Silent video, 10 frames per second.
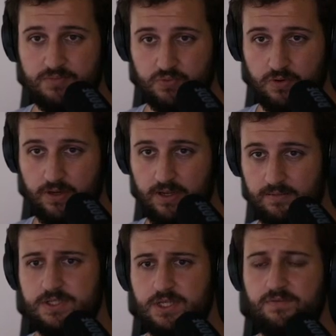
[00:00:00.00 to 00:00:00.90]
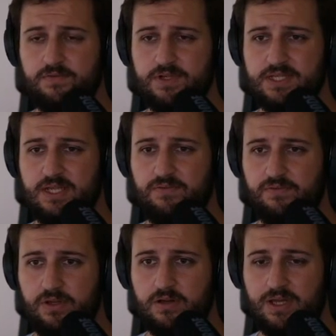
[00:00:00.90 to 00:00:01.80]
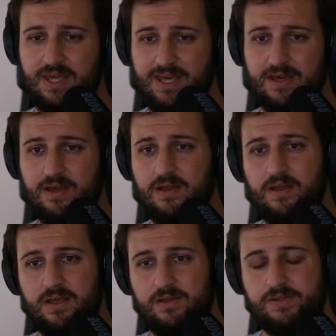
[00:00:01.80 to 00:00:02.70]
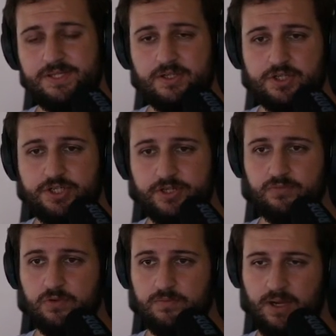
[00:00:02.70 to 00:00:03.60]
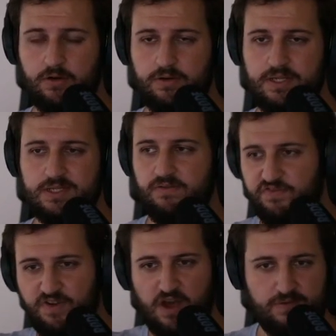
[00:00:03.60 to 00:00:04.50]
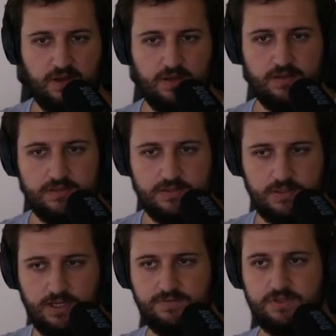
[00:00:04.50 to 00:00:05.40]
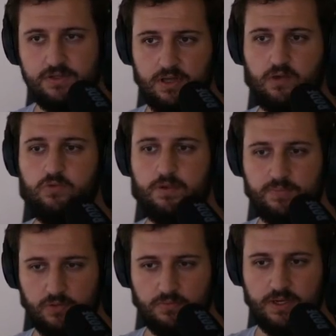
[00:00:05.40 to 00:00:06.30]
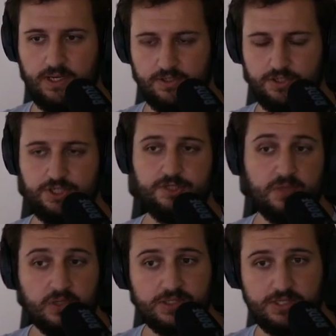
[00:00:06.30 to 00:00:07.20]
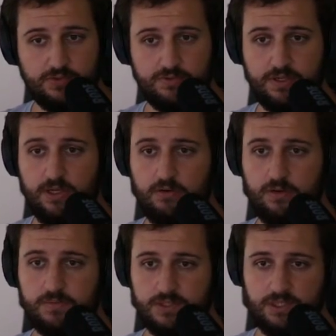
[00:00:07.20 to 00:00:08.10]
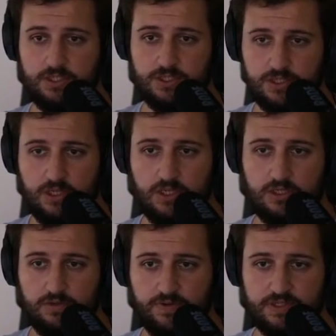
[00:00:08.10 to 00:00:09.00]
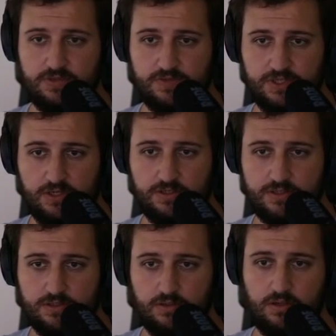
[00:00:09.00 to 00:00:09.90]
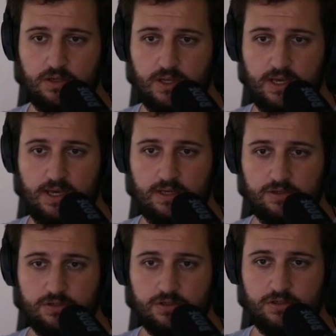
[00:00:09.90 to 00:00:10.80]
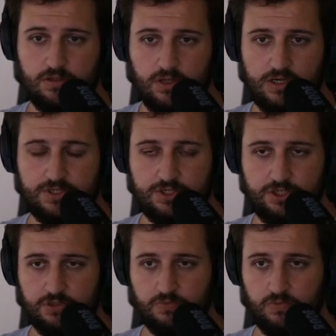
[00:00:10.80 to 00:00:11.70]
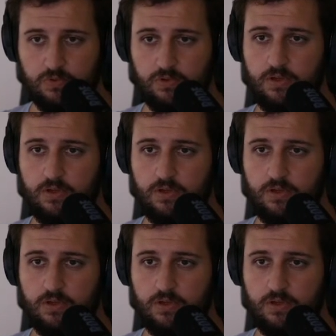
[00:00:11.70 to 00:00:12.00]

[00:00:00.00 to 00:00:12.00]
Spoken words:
warrior. So if we look here, you see the shield wall macro isn't 5 lines. You don't have to equip your one-handed shield because it's already equipped. You see just defensive stance and cast shield wall.